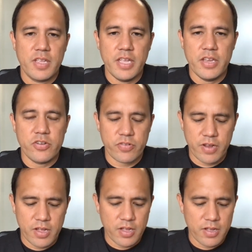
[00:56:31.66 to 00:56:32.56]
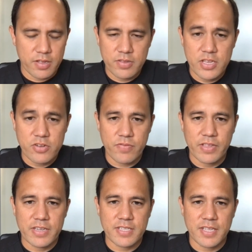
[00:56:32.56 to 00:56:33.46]

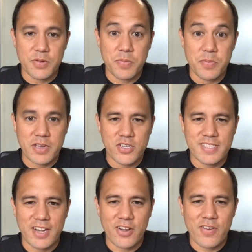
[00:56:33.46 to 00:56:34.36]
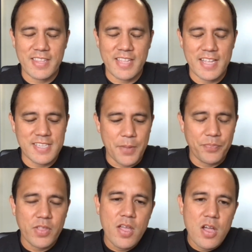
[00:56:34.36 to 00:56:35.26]
intravenously. Make sure I said it right that time.